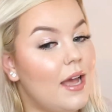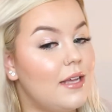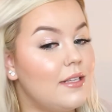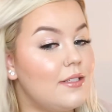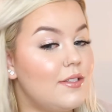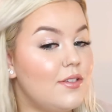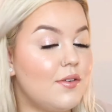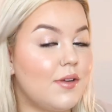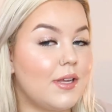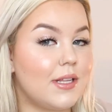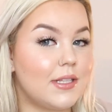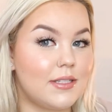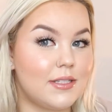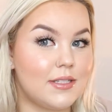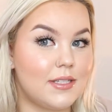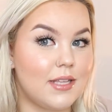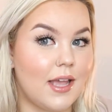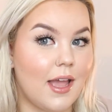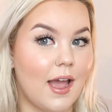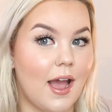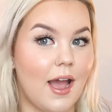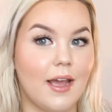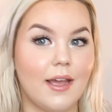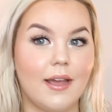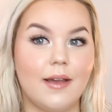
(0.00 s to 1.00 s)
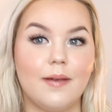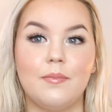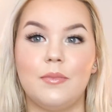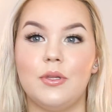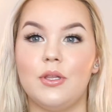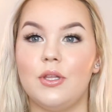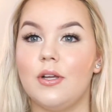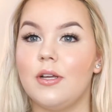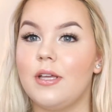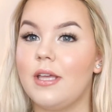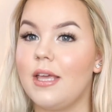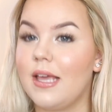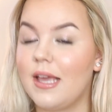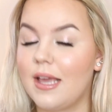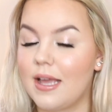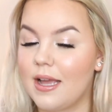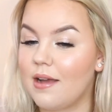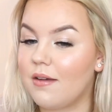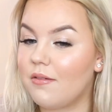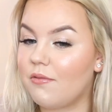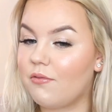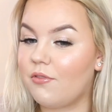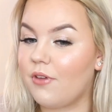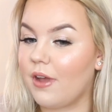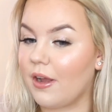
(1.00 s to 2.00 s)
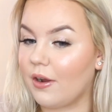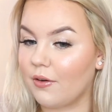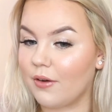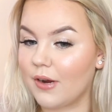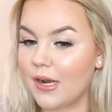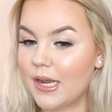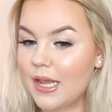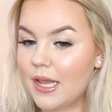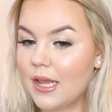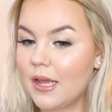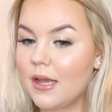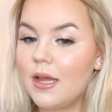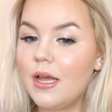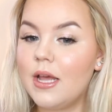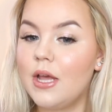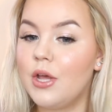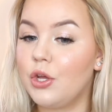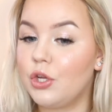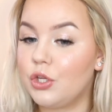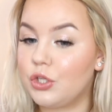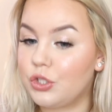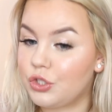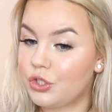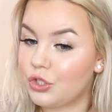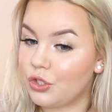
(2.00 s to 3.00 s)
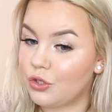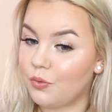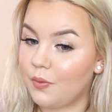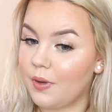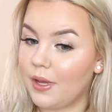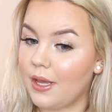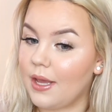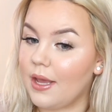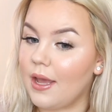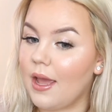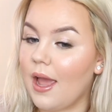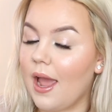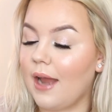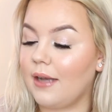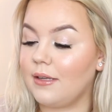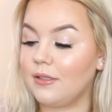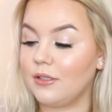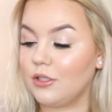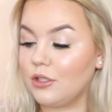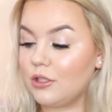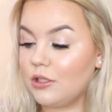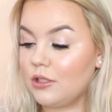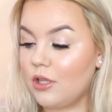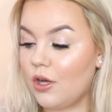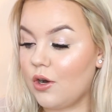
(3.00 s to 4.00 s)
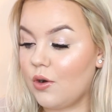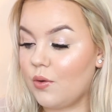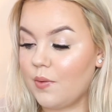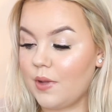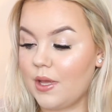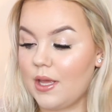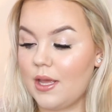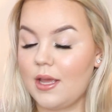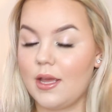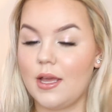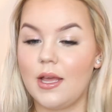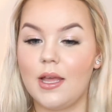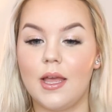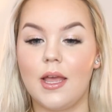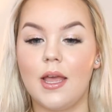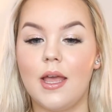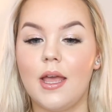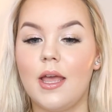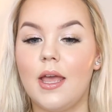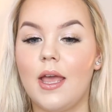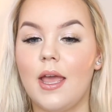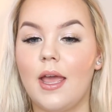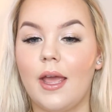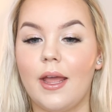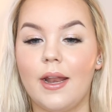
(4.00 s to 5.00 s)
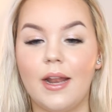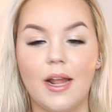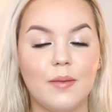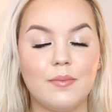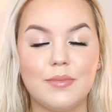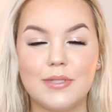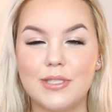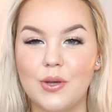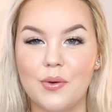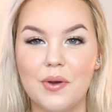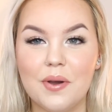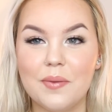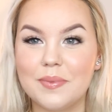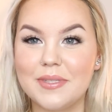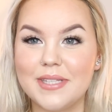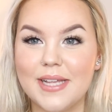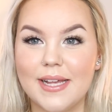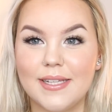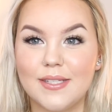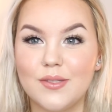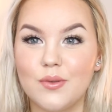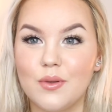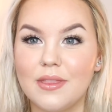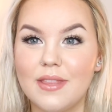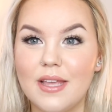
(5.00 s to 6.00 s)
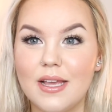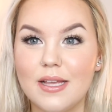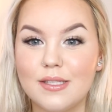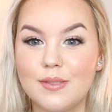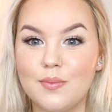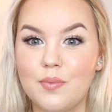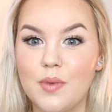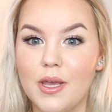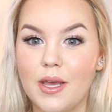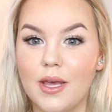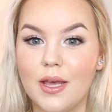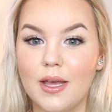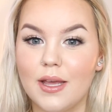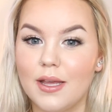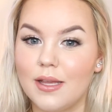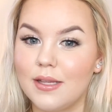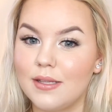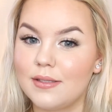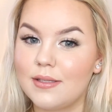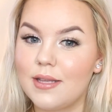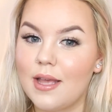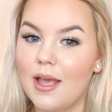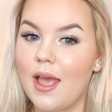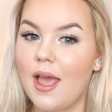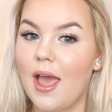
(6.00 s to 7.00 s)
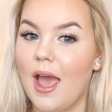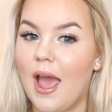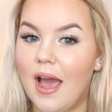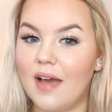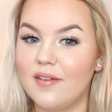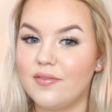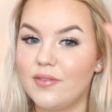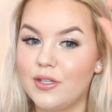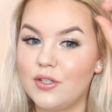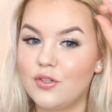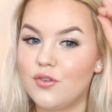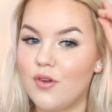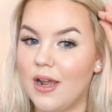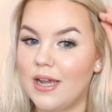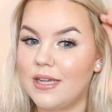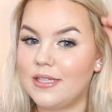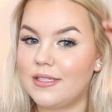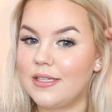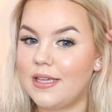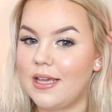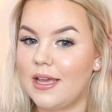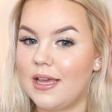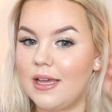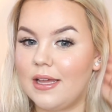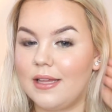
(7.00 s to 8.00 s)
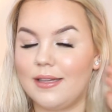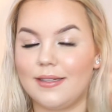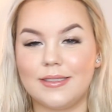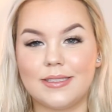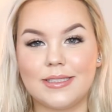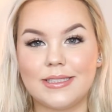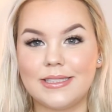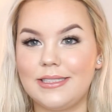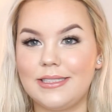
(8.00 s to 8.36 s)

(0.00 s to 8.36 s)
As you can see, I am looking very dewy and glowy, and I'm so obsessed with this because having dry skin,